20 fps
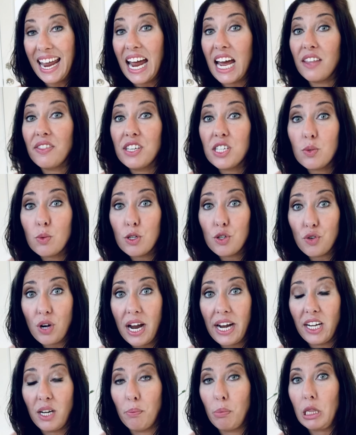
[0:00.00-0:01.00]
And this will
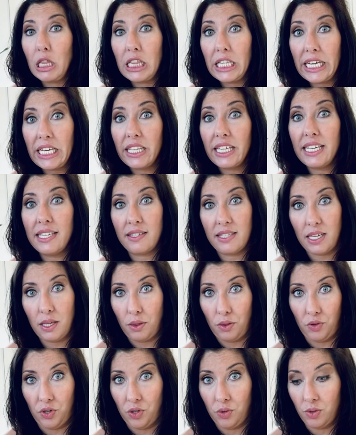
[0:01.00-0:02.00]
dry completely
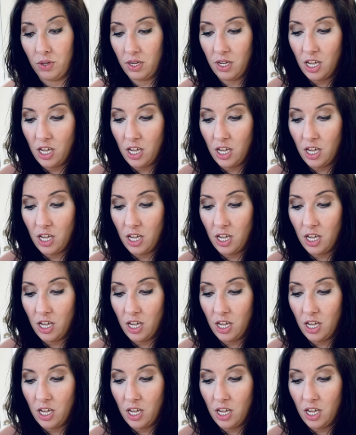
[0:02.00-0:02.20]
see-through.